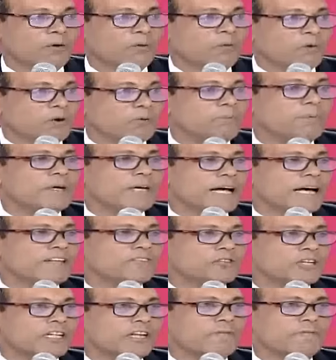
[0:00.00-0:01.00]
would we
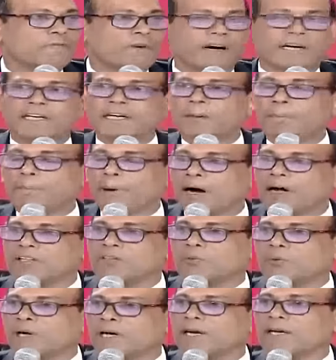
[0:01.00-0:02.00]
actually find a
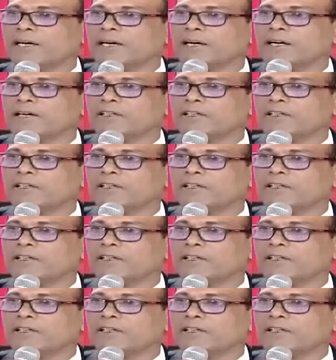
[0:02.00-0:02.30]
pathway